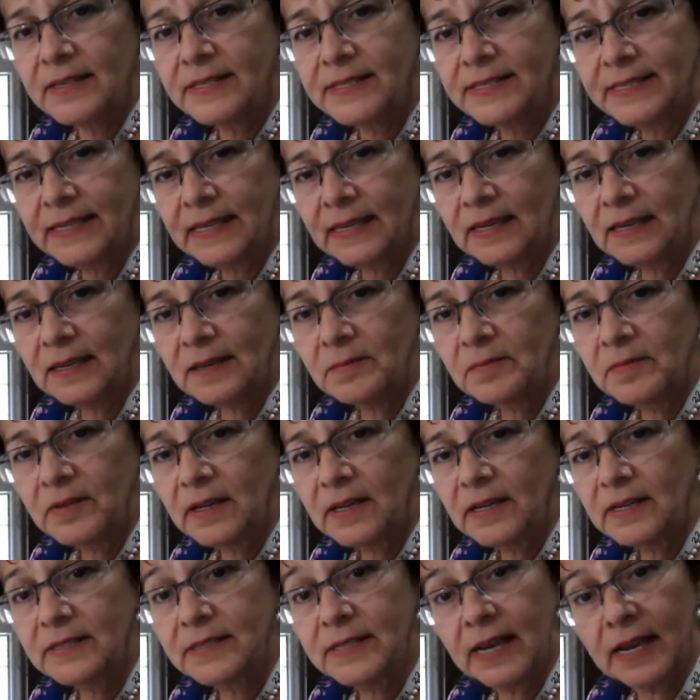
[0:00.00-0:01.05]
The
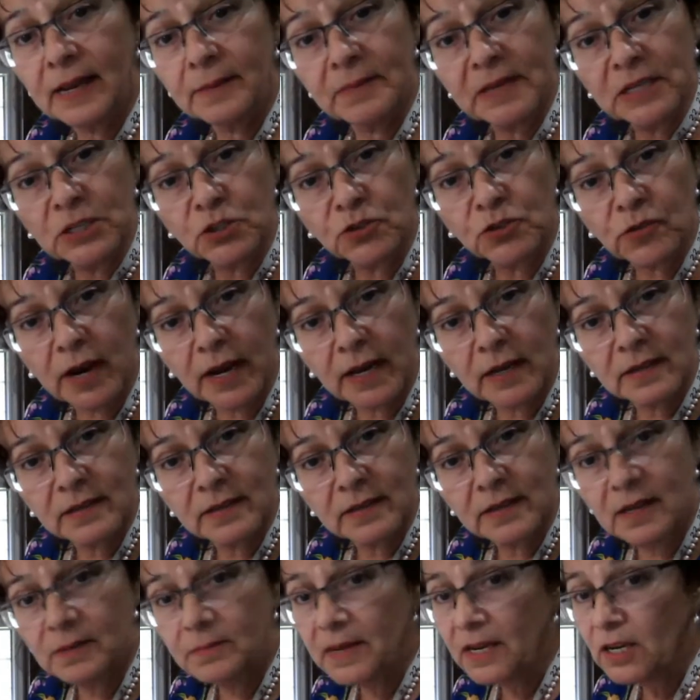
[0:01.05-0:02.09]
seam can be straight,
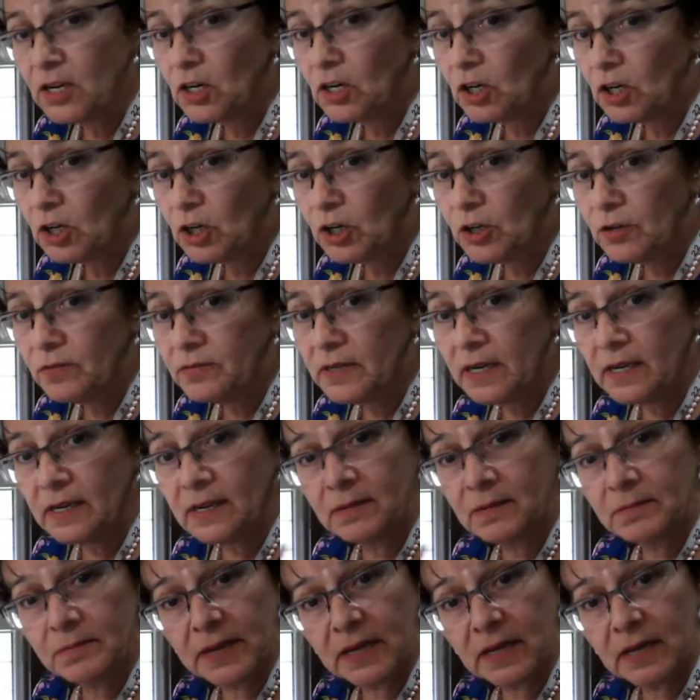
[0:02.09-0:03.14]
can be curved, it
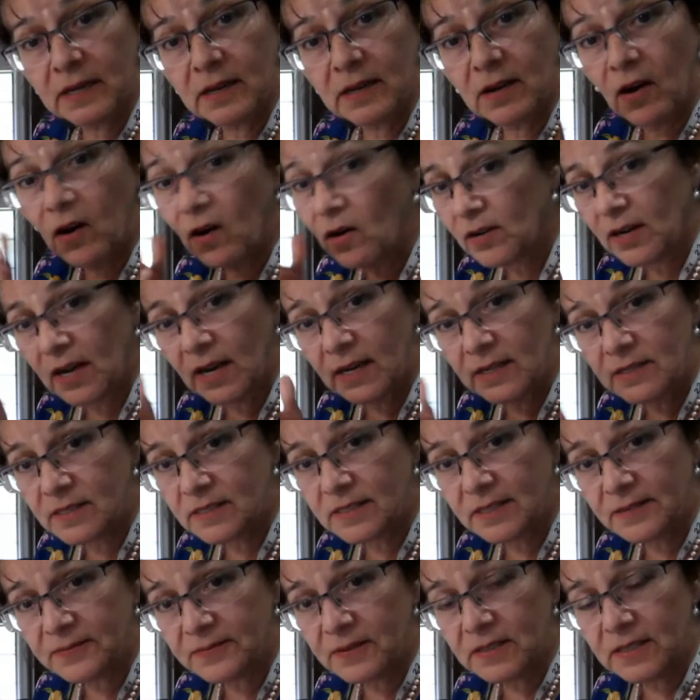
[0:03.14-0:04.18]
can be all kinds
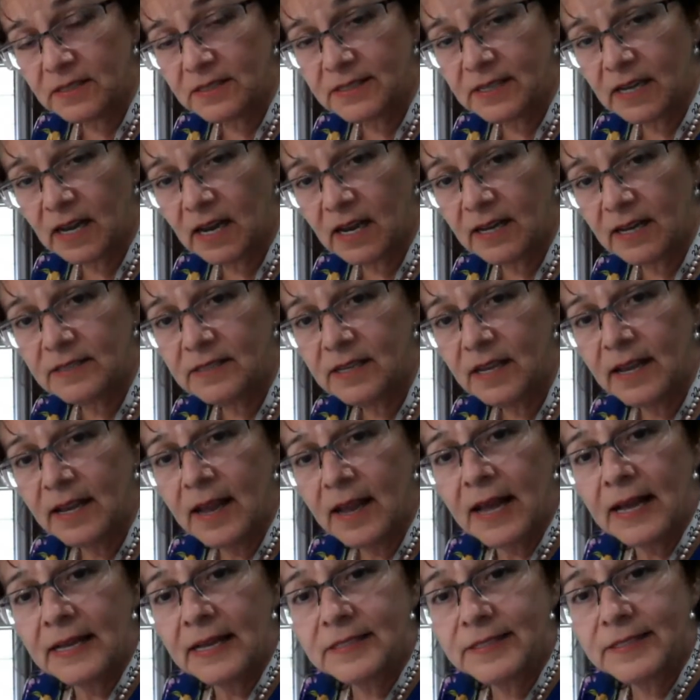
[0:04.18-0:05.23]
of different designs.
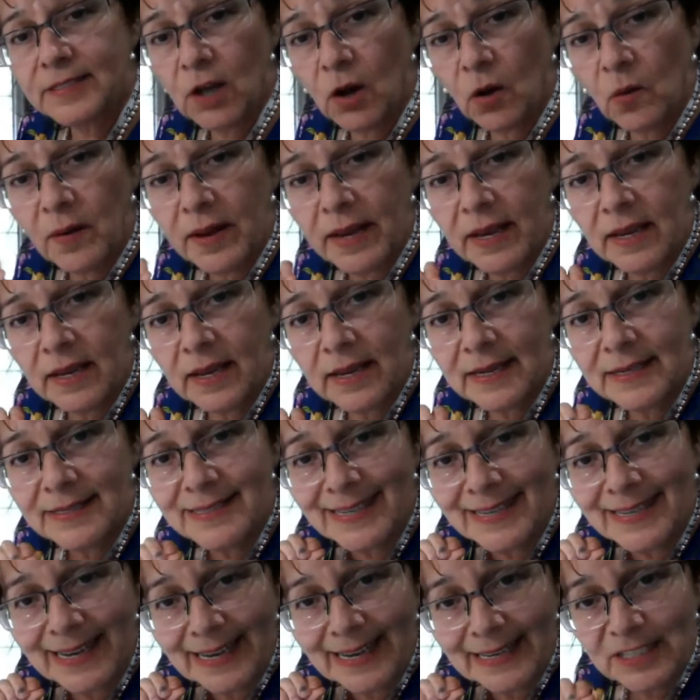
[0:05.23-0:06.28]
Sewing
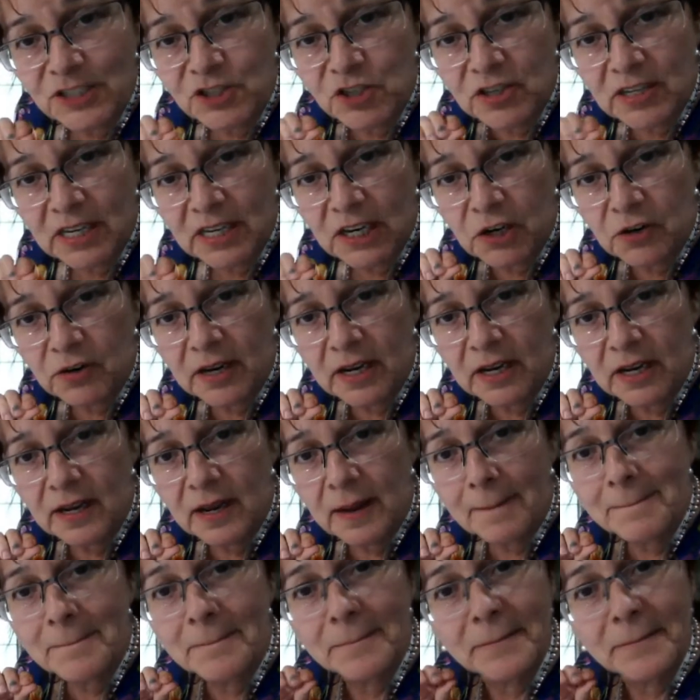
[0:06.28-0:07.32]
is an engineering